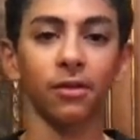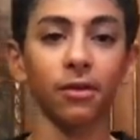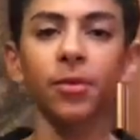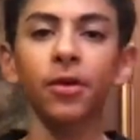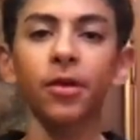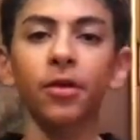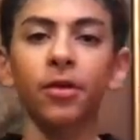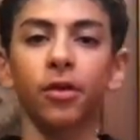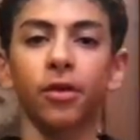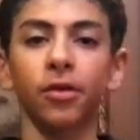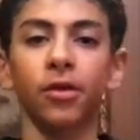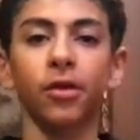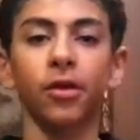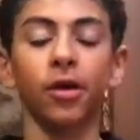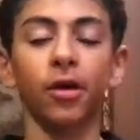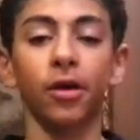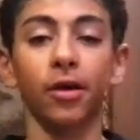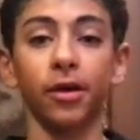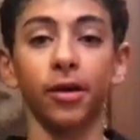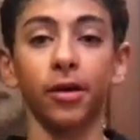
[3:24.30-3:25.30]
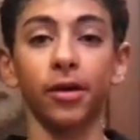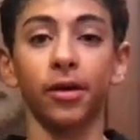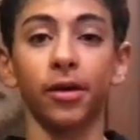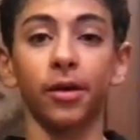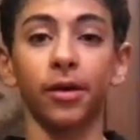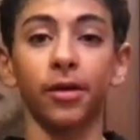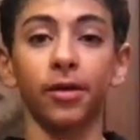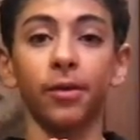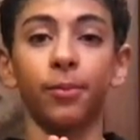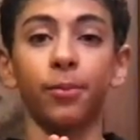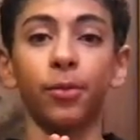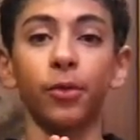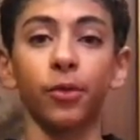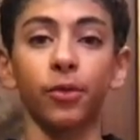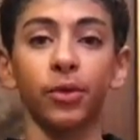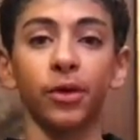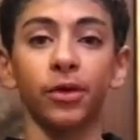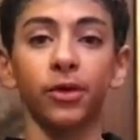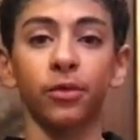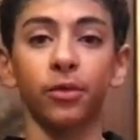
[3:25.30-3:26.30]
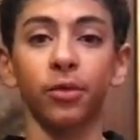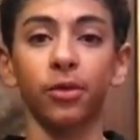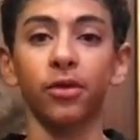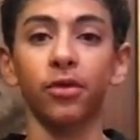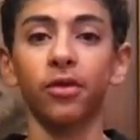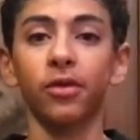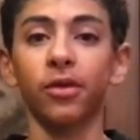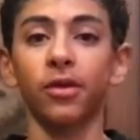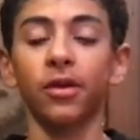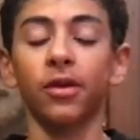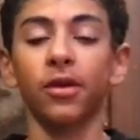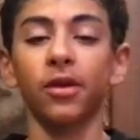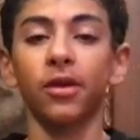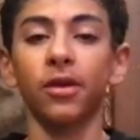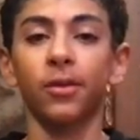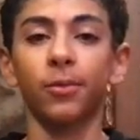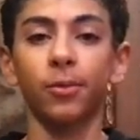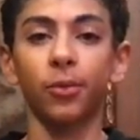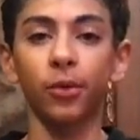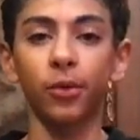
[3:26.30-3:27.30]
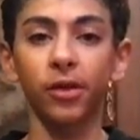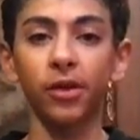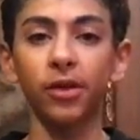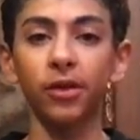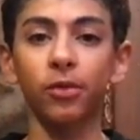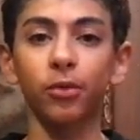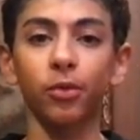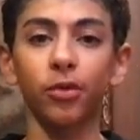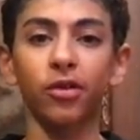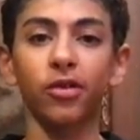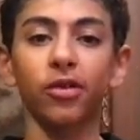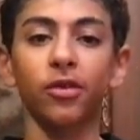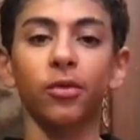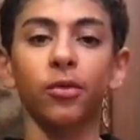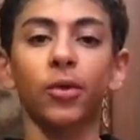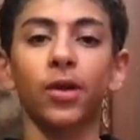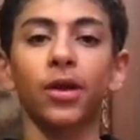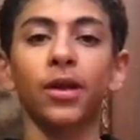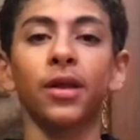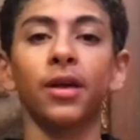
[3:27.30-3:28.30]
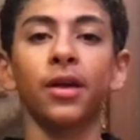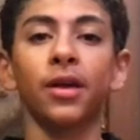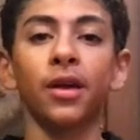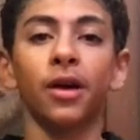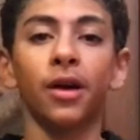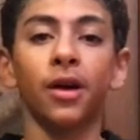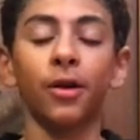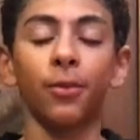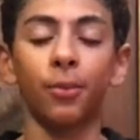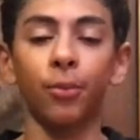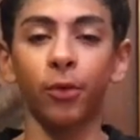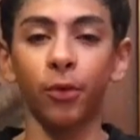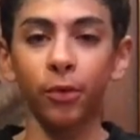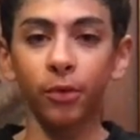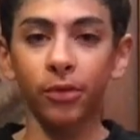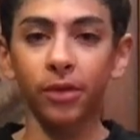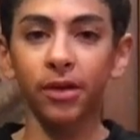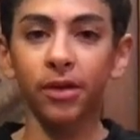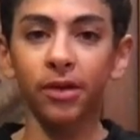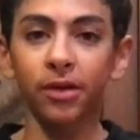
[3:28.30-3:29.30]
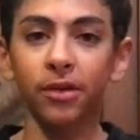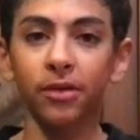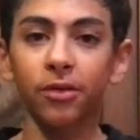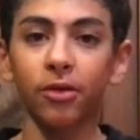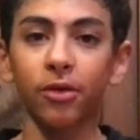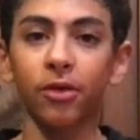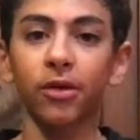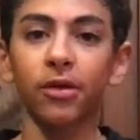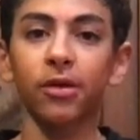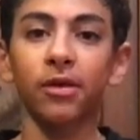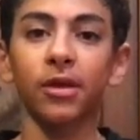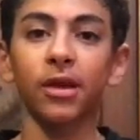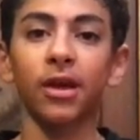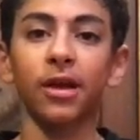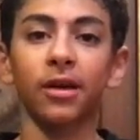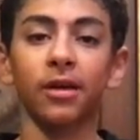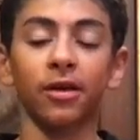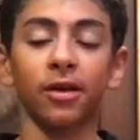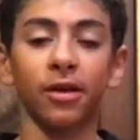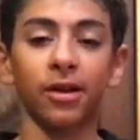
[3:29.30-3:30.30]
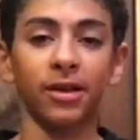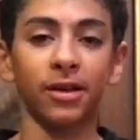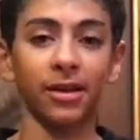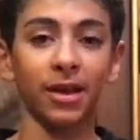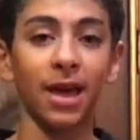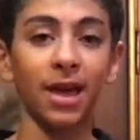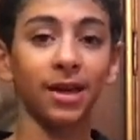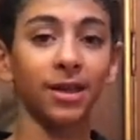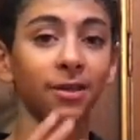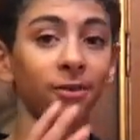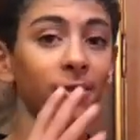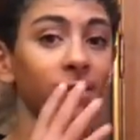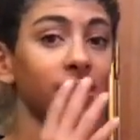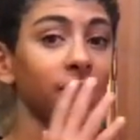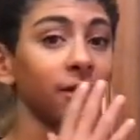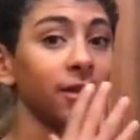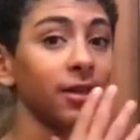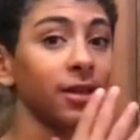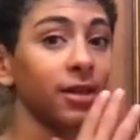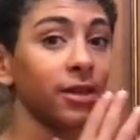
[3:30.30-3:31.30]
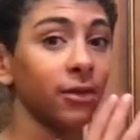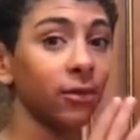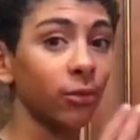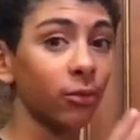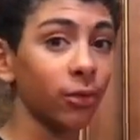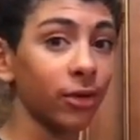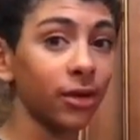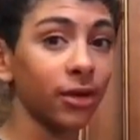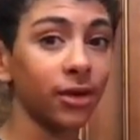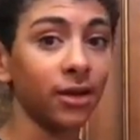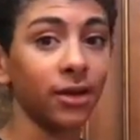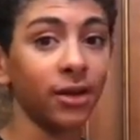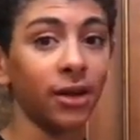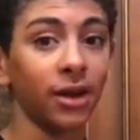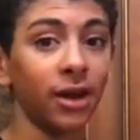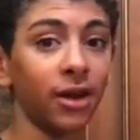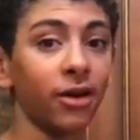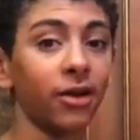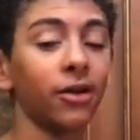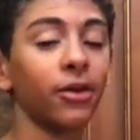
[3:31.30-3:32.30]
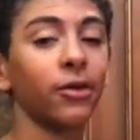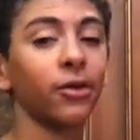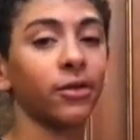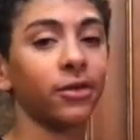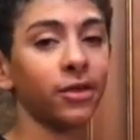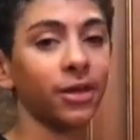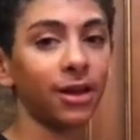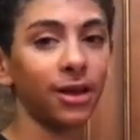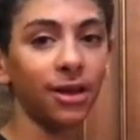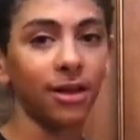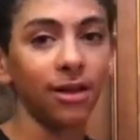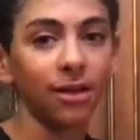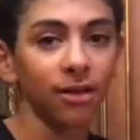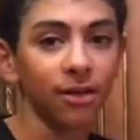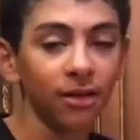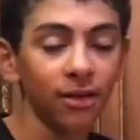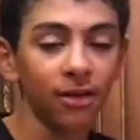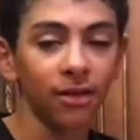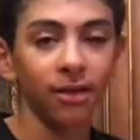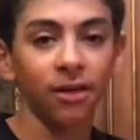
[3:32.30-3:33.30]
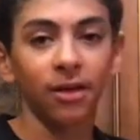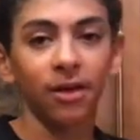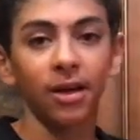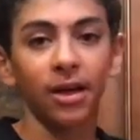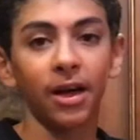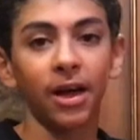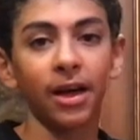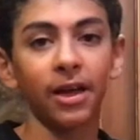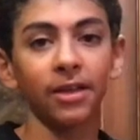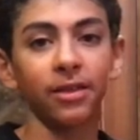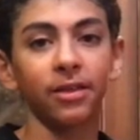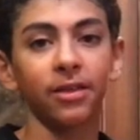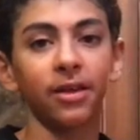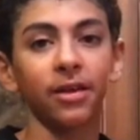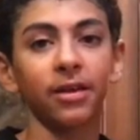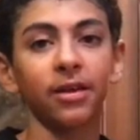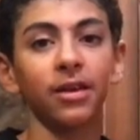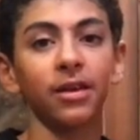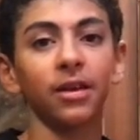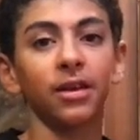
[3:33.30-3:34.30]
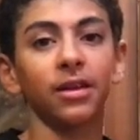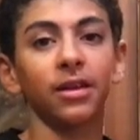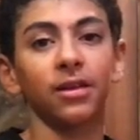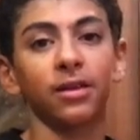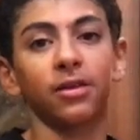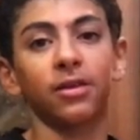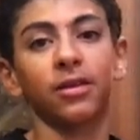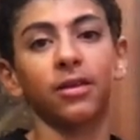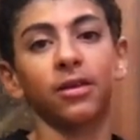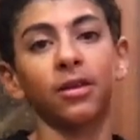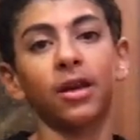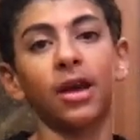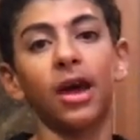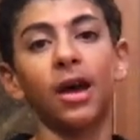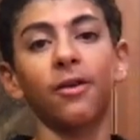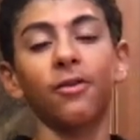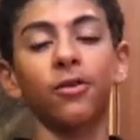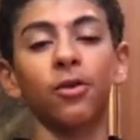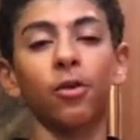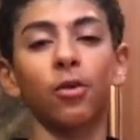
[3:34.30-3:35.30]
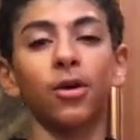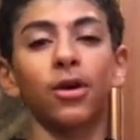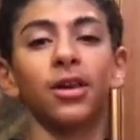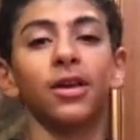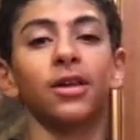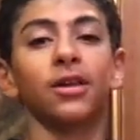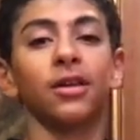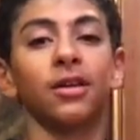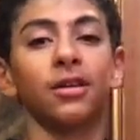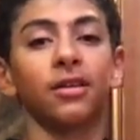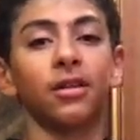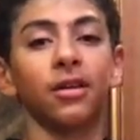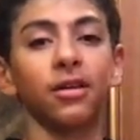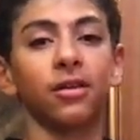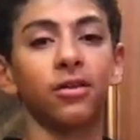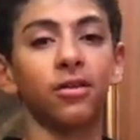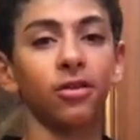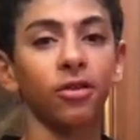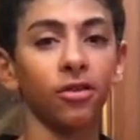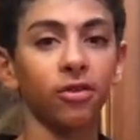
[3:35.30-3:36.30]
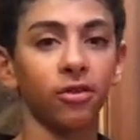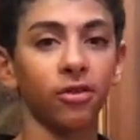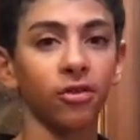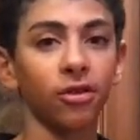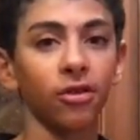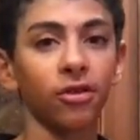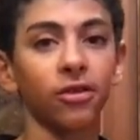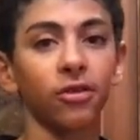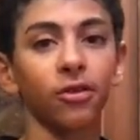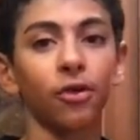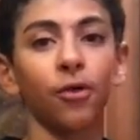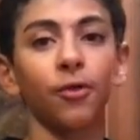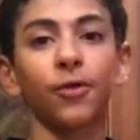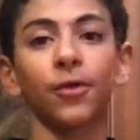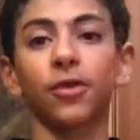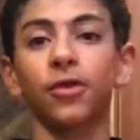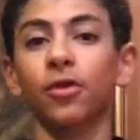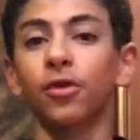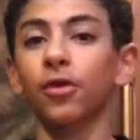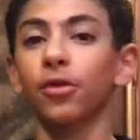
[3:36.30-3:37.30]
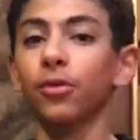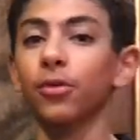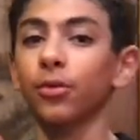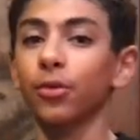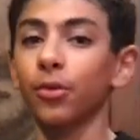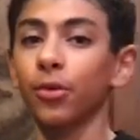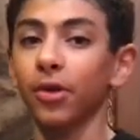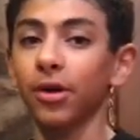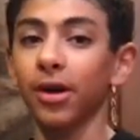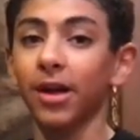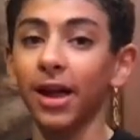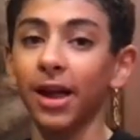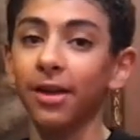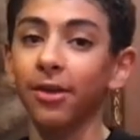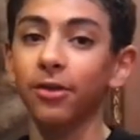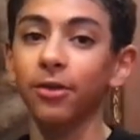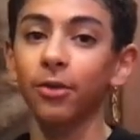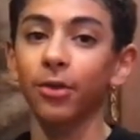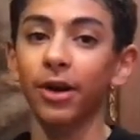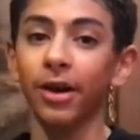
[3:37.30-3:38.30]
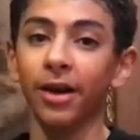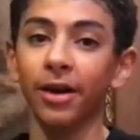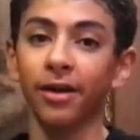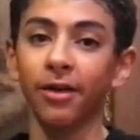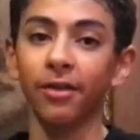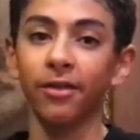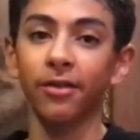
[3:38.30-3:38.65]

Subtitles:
Something called a protein switch. Protein switch is when a protein starts it's activated in one area or cell, and then after a while it shuts off and starts working elsewhere.